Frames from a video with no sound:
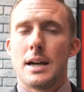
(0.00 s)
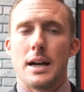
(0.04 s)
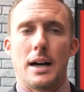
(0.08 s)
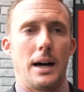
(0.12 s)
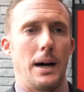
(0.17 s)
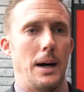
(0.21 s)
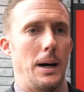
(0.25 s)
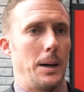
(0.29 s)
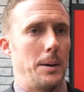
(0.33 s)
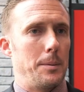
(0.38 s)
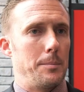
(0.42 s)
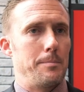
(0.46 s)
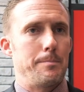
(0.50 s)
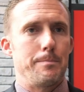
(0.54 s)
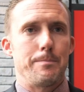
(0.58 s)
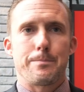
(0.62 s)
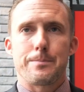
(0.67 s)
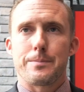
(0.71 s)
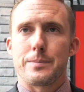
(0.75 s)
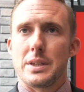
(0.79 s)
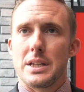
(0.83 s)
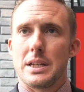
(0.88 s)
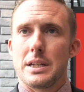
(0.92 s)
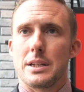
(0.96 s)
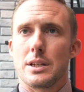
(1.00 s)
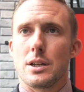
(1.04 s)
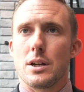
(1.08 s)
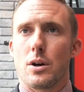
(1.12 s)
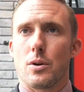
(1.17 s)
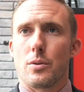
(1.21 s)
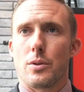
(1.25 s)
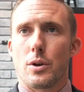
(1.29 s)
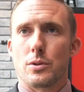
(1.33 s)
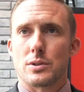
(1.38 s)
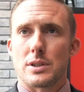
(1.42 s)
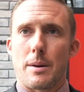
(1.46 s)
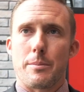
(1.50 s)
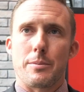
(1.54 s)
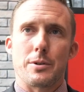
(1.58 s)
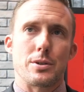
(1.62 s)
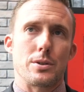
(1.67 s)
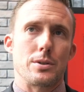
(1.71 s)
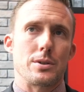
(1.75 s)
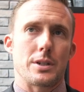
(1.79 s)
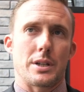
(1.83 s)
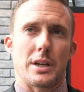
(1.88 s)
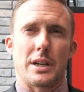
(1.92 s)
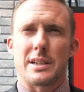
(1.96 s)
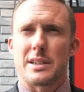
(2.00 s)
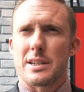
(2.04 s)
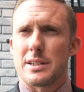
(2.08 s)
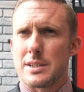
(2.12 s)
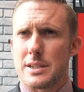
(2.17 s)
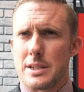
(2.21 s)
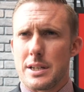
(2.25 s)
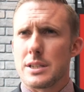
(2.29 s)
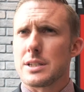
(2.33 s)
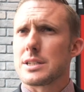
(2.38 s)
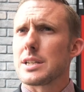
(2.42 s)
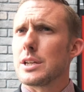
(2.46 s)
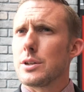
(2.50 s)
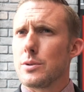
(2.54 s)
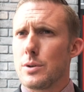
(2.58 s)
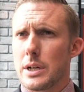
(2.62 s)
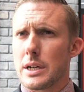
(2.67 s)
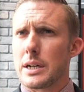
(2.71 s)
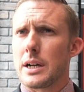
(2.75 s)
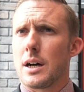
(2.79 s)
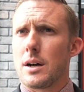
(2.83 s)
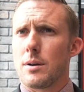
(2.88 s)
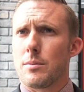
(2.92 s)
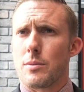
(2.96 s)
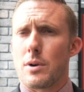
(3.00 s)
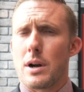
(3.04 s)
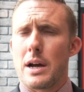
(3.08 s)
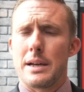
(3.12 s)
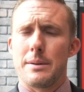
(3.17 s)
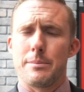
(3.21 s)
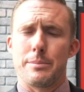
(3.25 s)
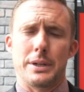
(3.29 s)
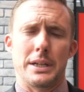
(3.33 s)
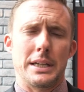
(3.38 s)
then, you know, those opportunities are going to continue to come, right?